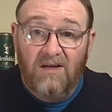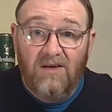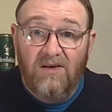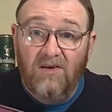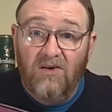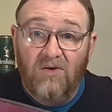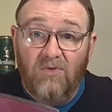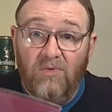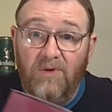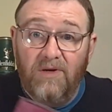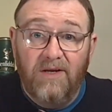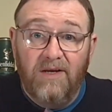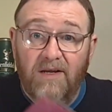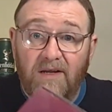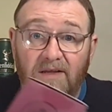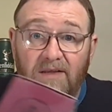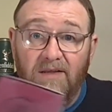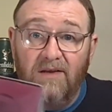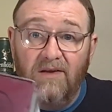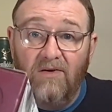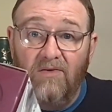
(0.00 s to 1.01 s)
nowhere
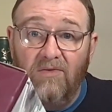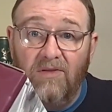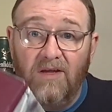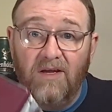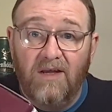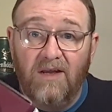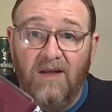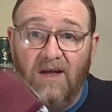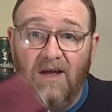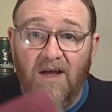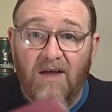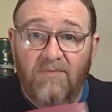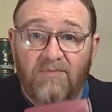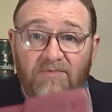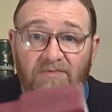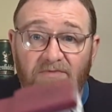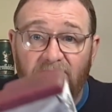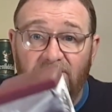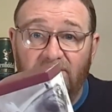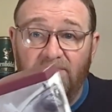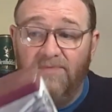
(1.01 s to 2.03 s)
near than all the kind of hype
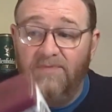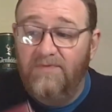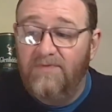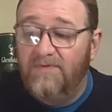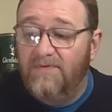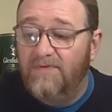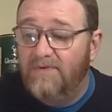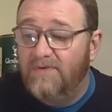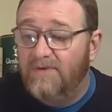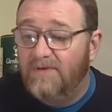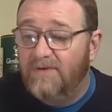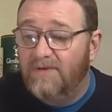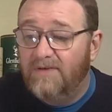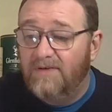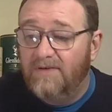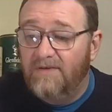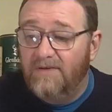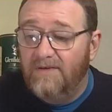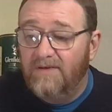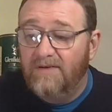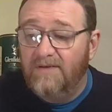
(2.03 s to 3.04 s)

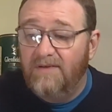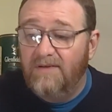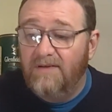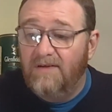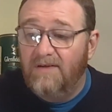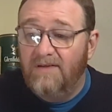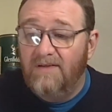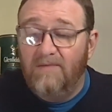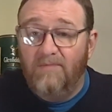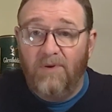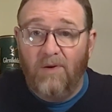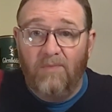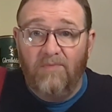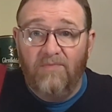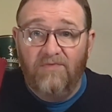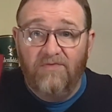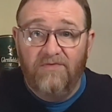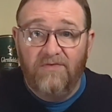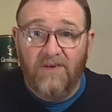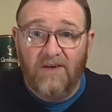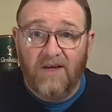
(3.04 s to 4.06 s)
and the
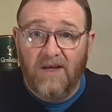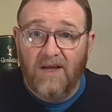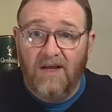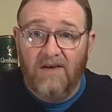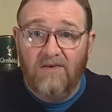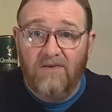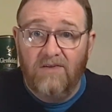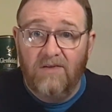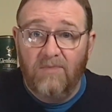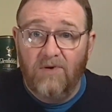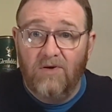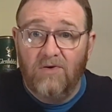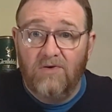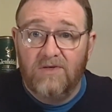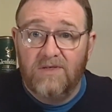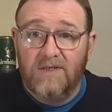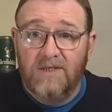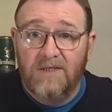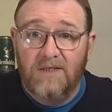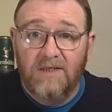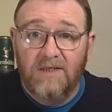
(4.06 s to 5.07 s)
bump you're getting on the box.